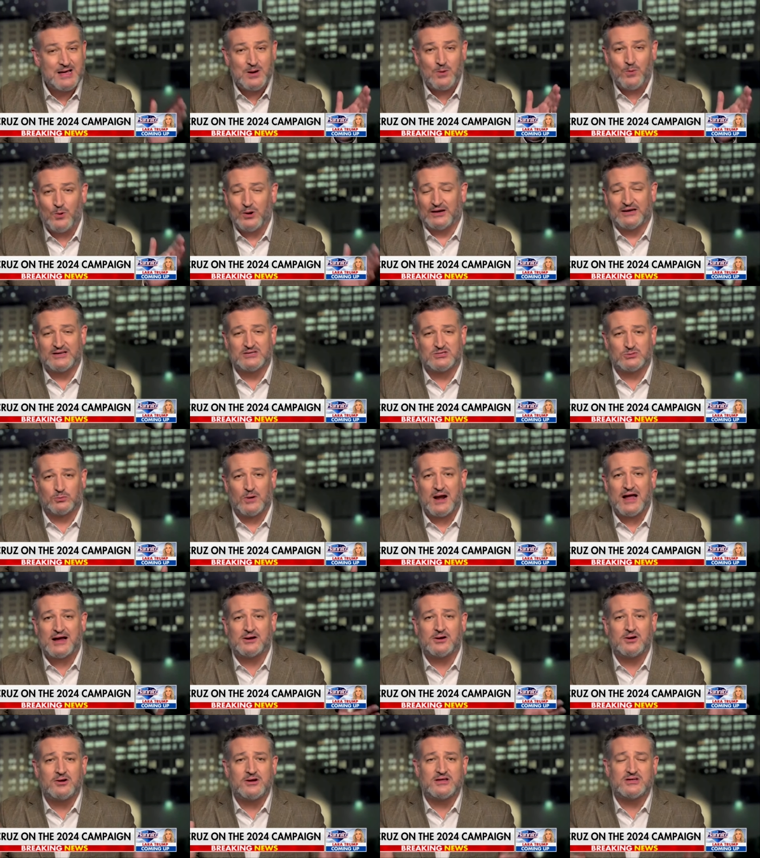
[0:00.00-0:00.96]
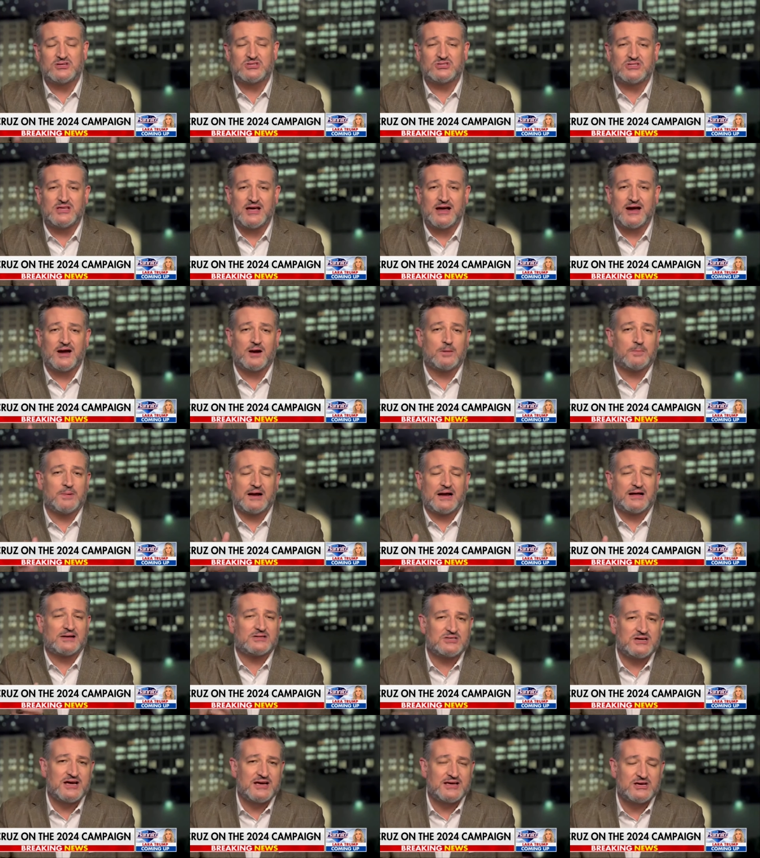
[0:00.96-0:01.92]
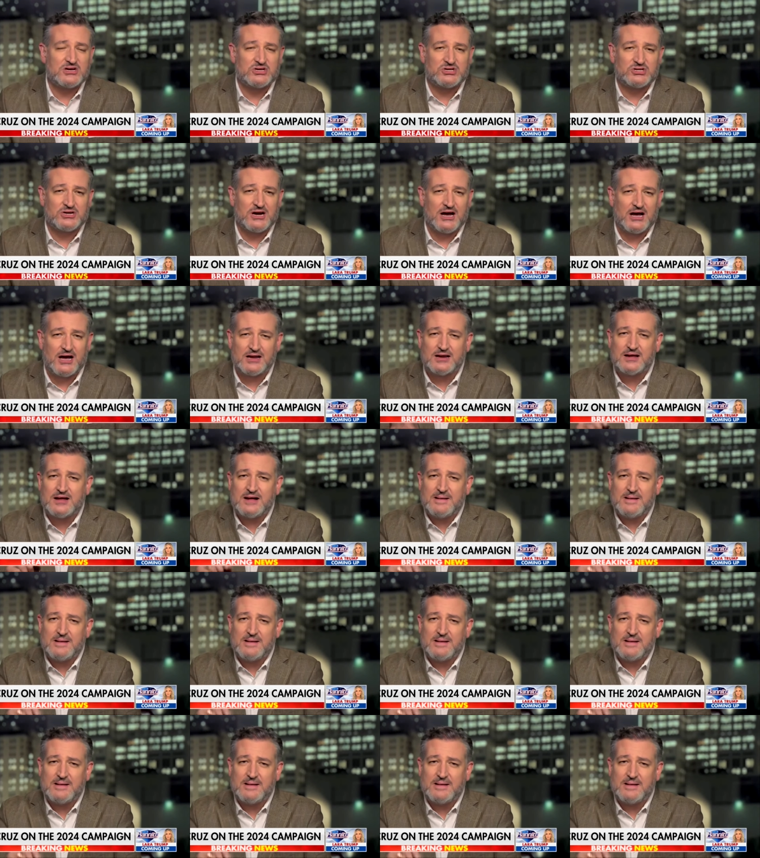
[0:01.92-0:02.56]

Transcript: Well, his record is there, but I'll tell you, Sean,